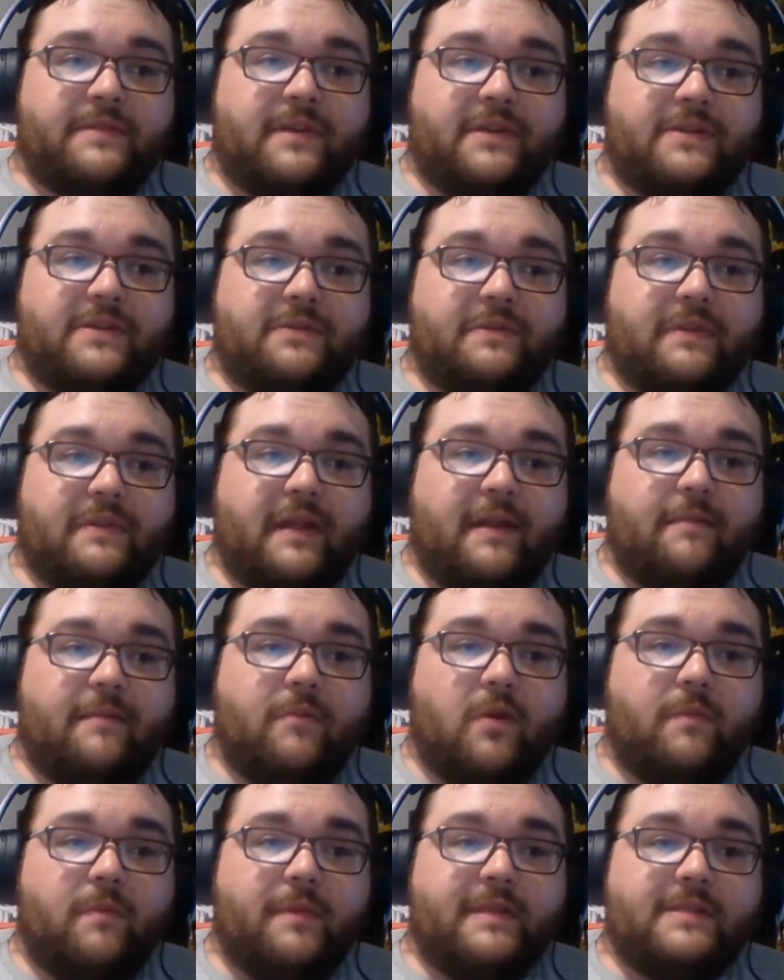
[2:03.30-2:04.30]
there was also a lot of
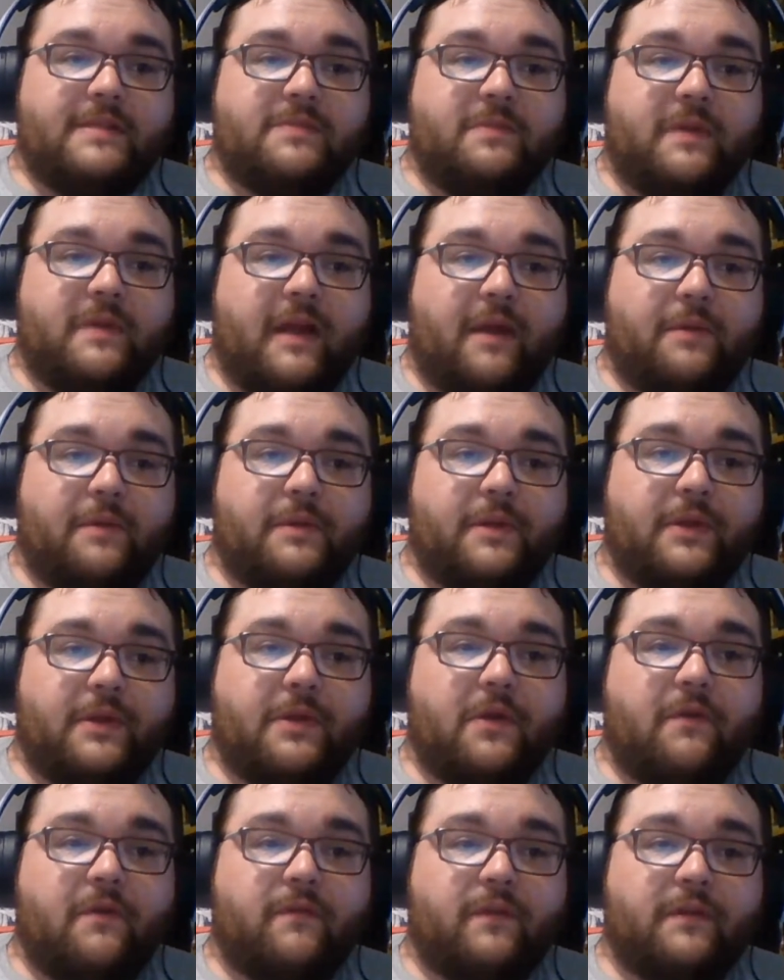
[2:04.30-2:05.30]
moments when I would
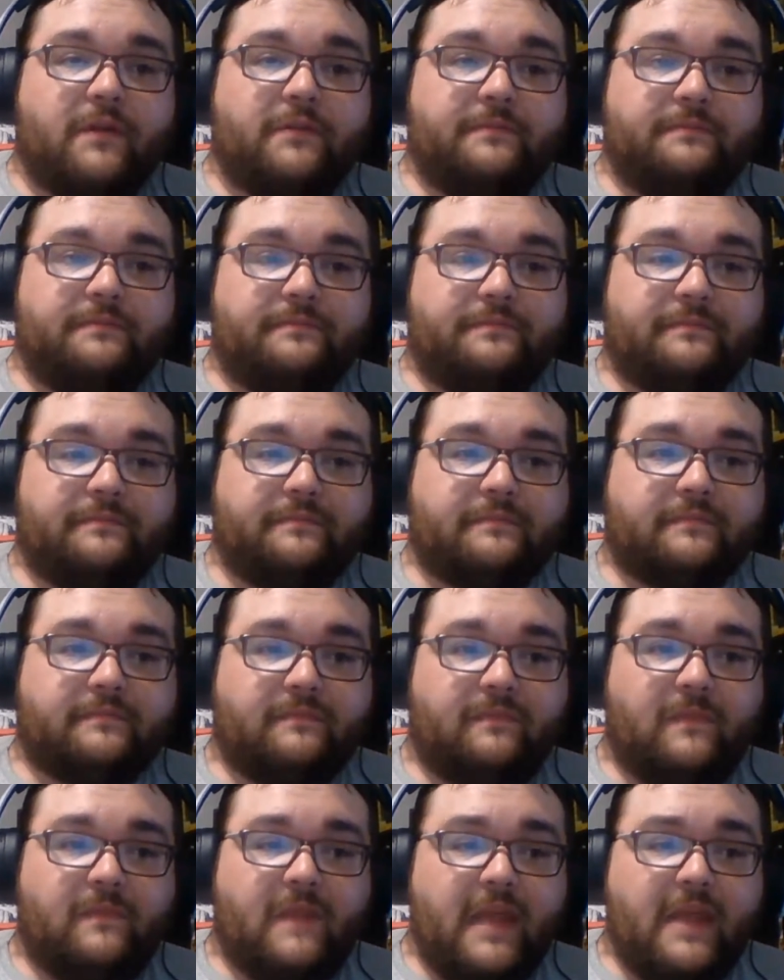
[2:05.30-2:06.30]
look over
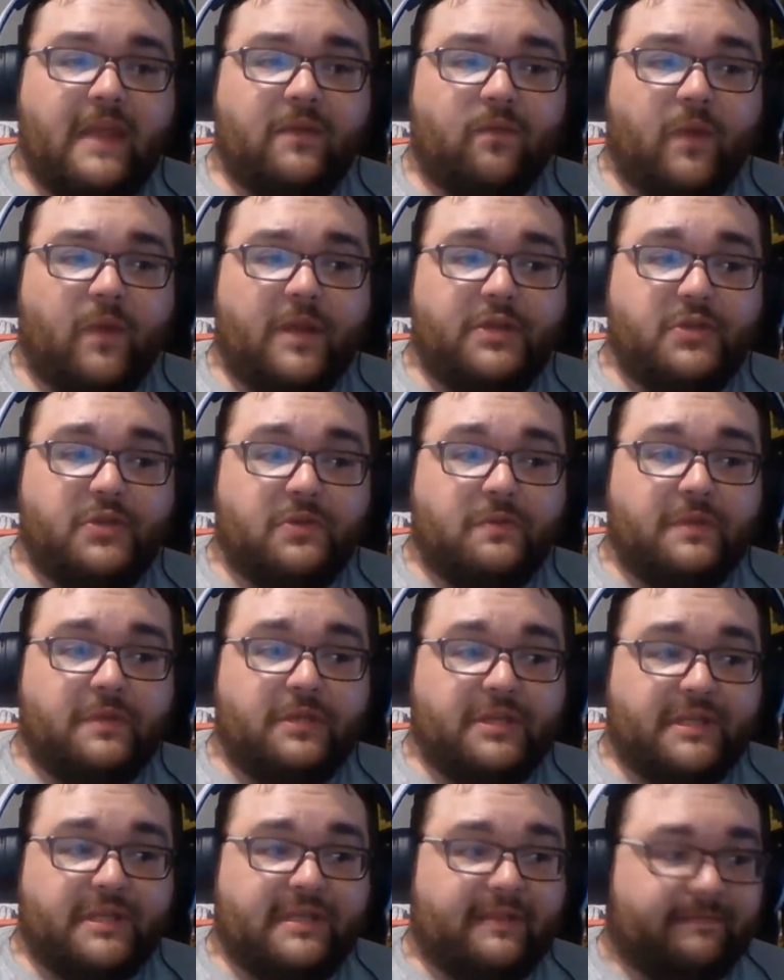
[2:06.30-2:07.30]
and Rachel
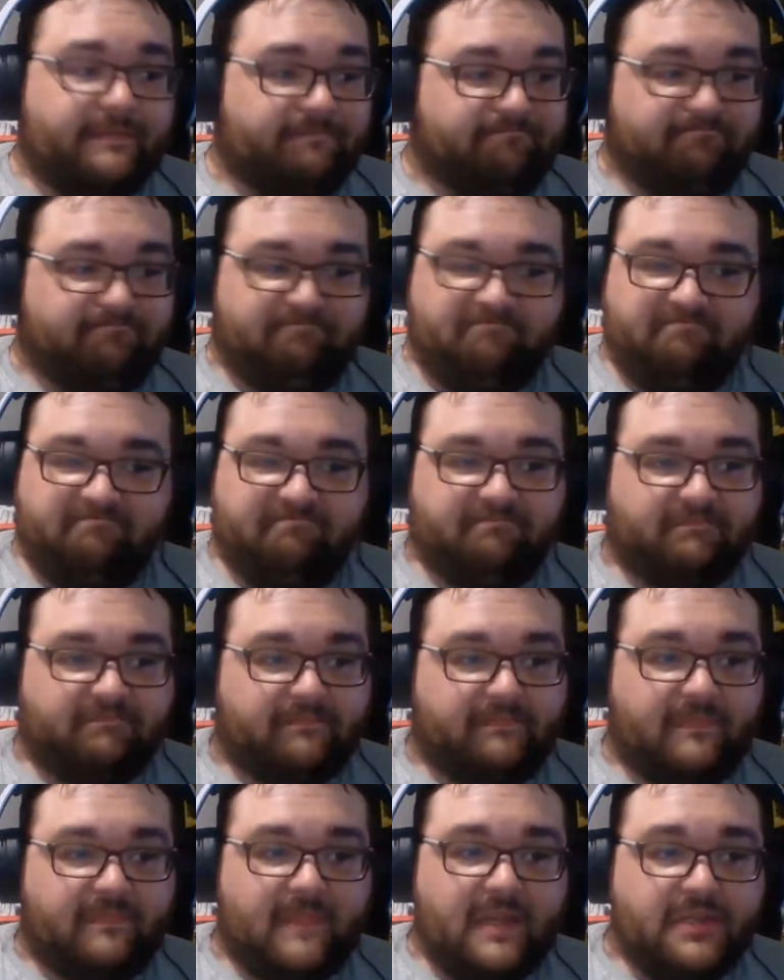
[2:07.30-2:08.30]
would just...
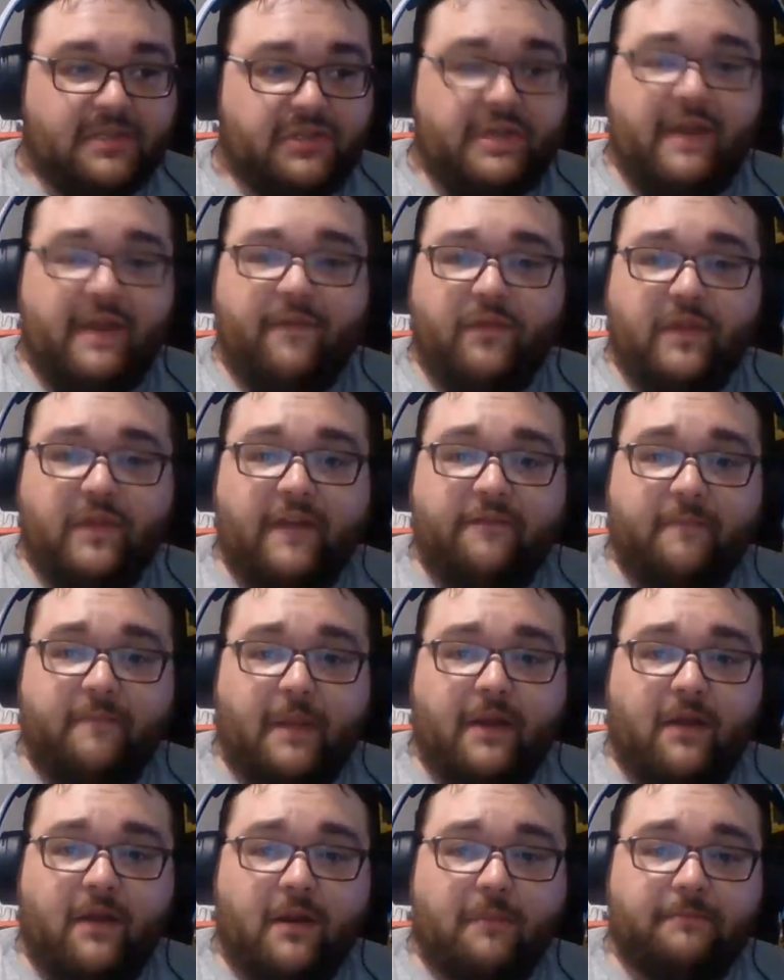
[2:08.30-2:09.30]
She never left
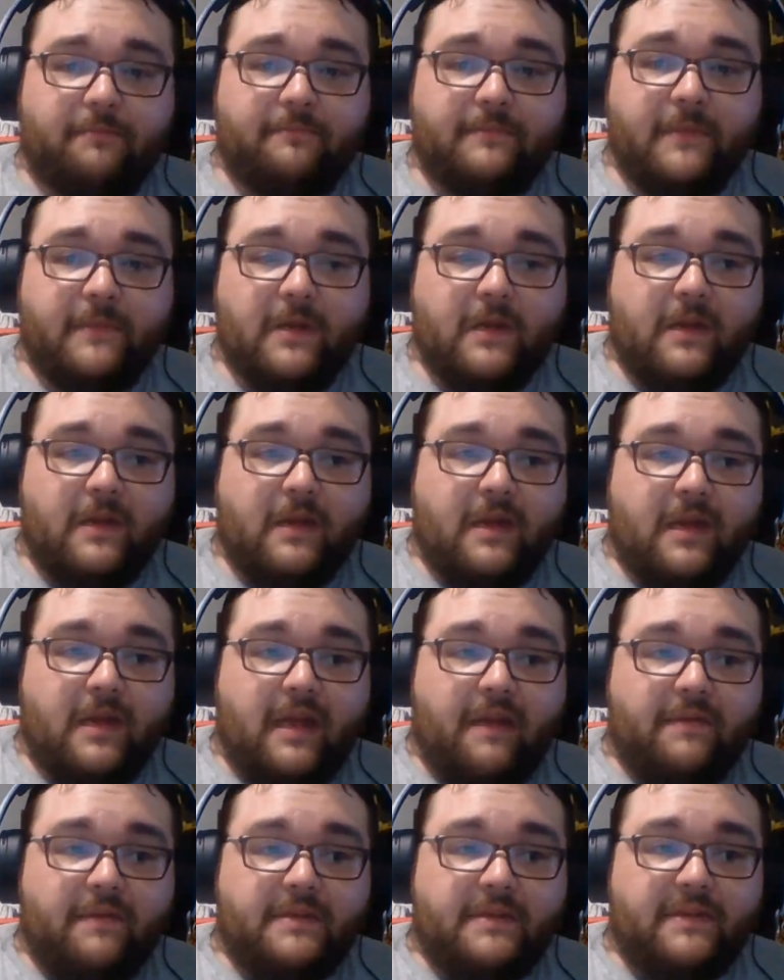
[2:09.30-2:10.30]
my arm.
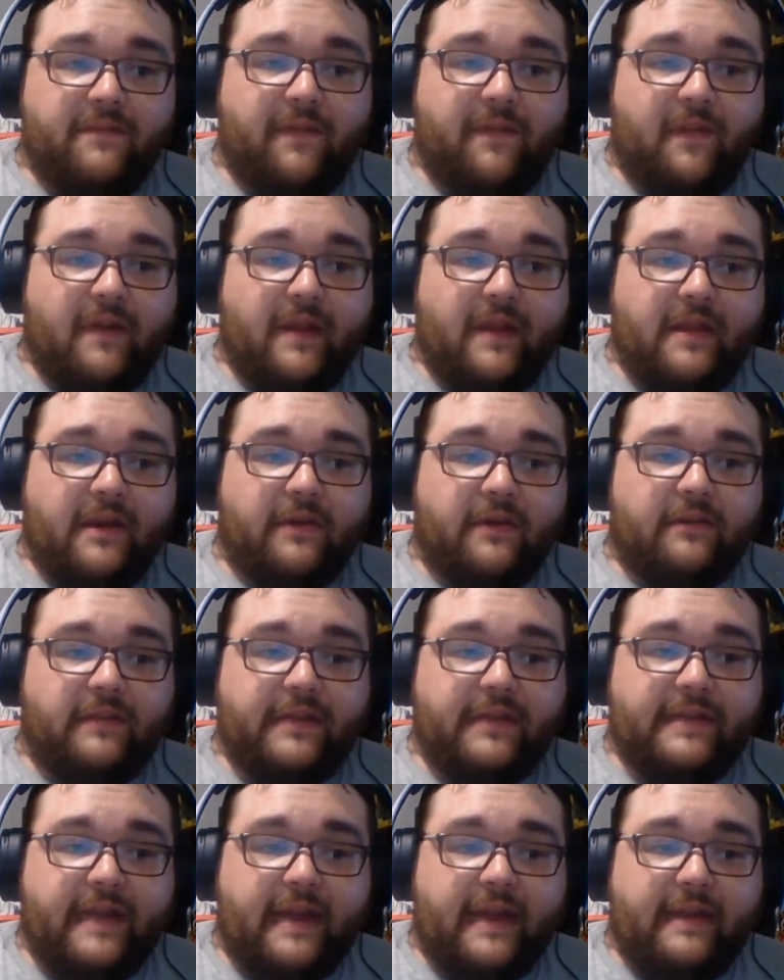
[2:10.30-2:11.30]
It was a very
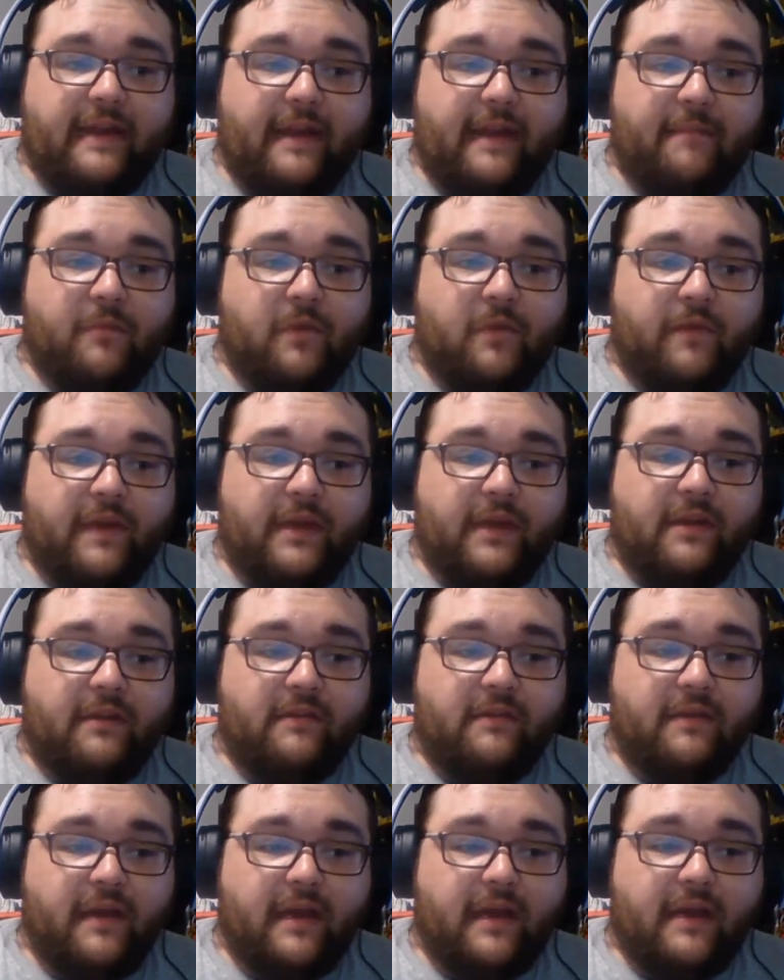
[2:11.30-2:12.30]
cuddly date night movie.
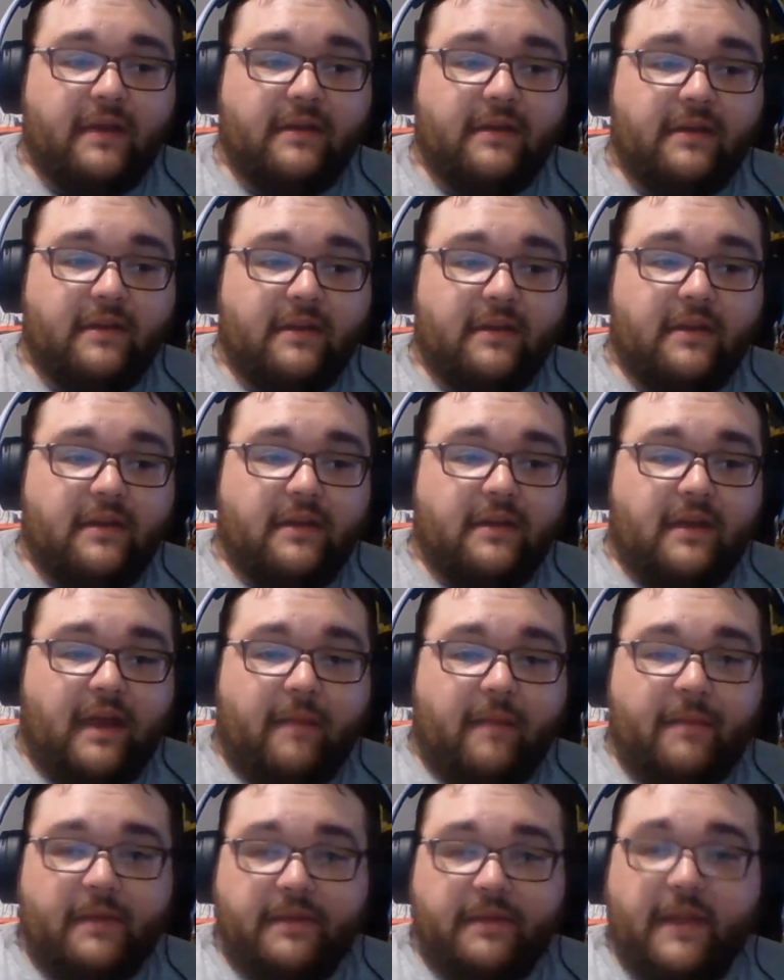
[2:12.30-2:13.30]
I
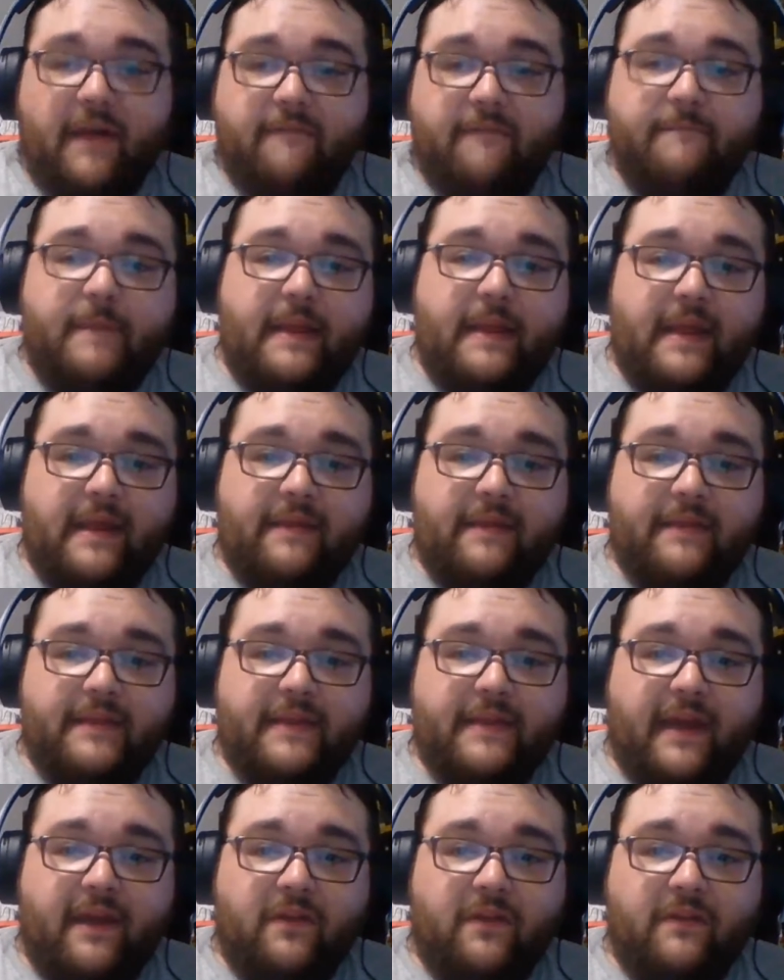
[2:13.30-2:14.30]
mean, love being in
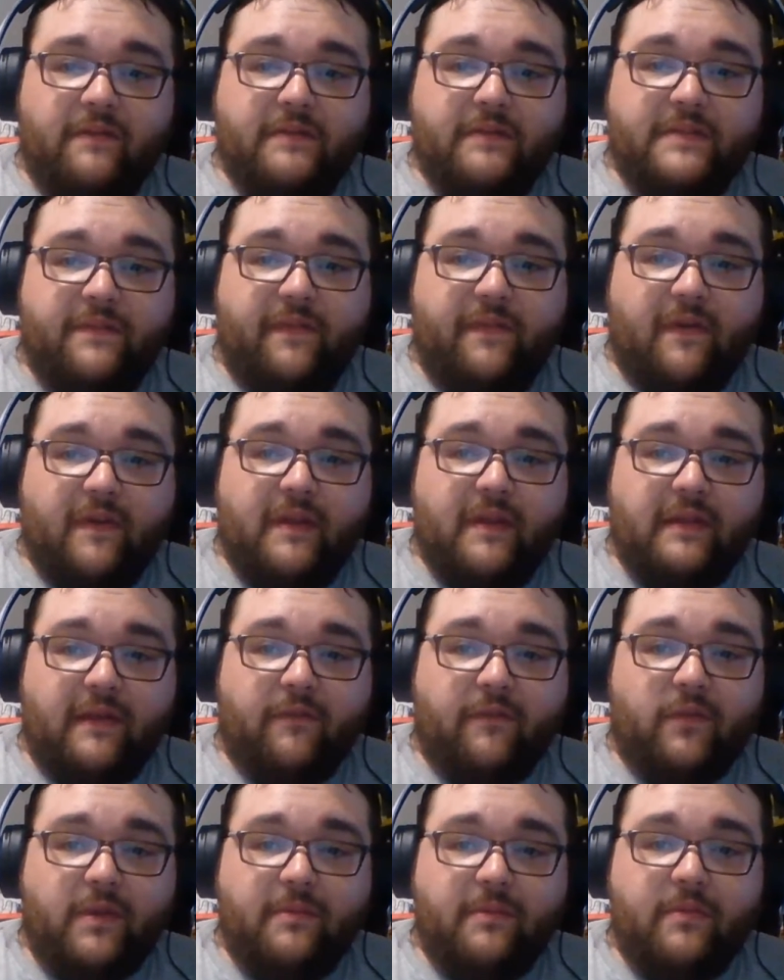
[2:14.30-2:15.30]
the title, it was a very
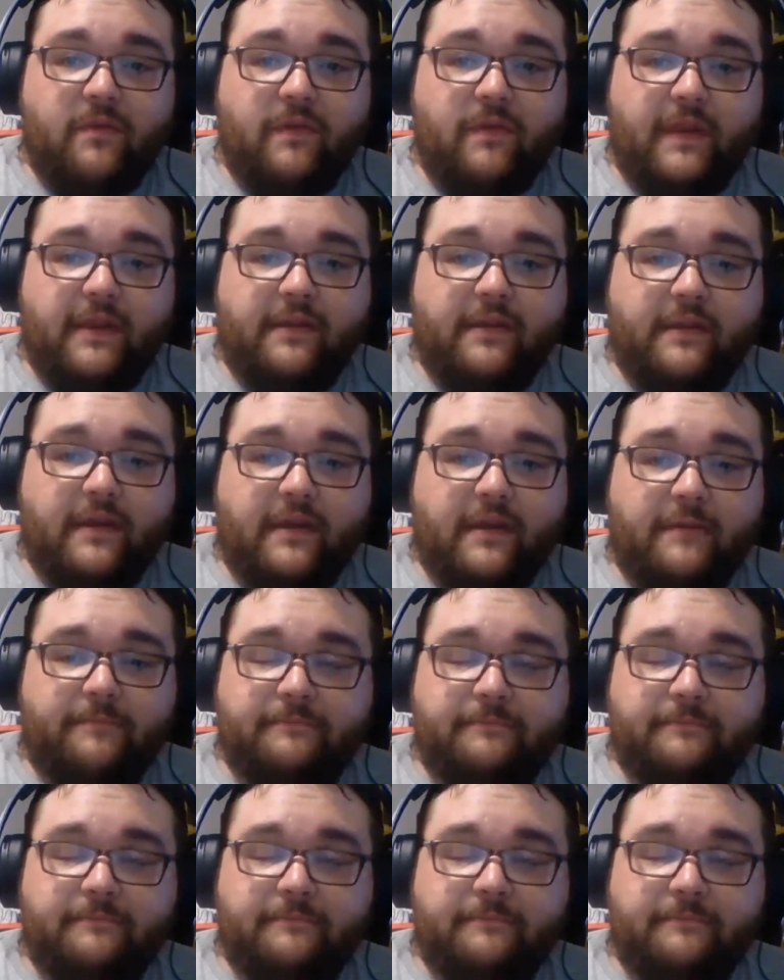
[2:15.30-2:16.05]
lovery movie.